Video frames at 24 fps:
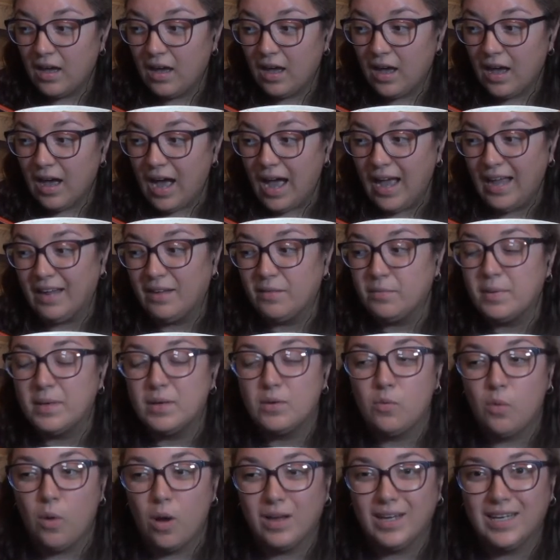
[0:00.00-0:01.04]
I have been
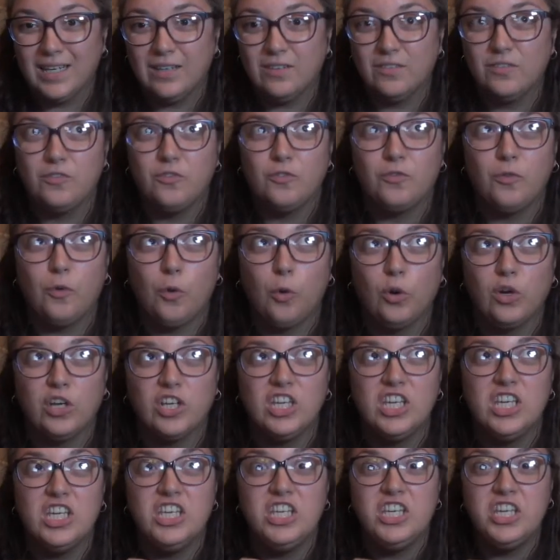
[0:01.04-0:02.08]
wanting for
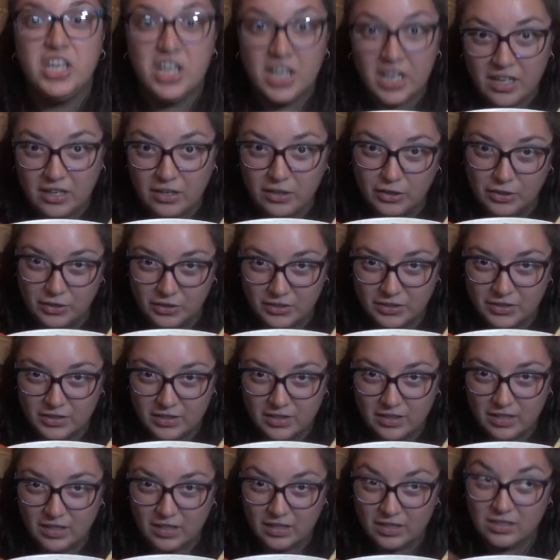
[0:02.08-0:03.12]
years
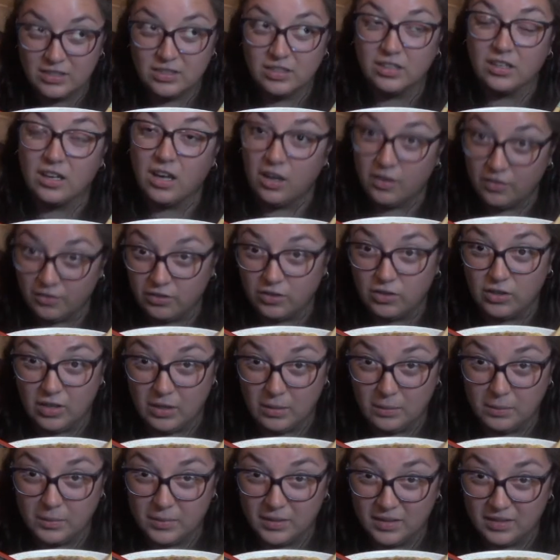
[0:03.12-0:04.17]
to cover
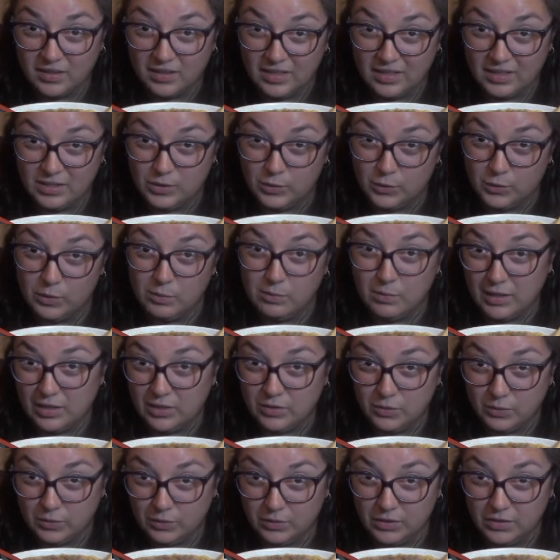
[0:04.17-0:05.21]
up these 2 on my
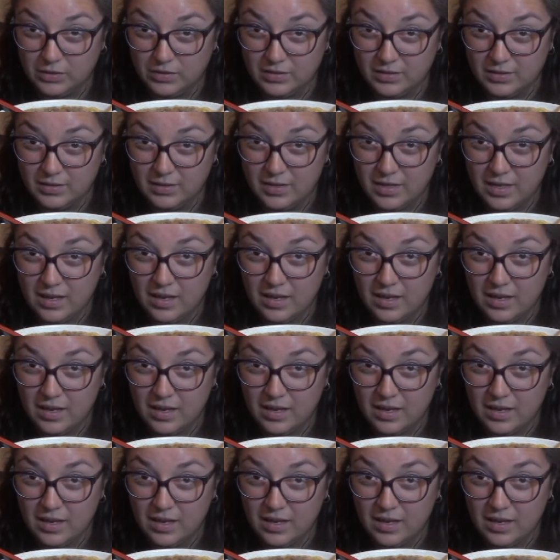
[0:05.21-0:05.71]
shoulders.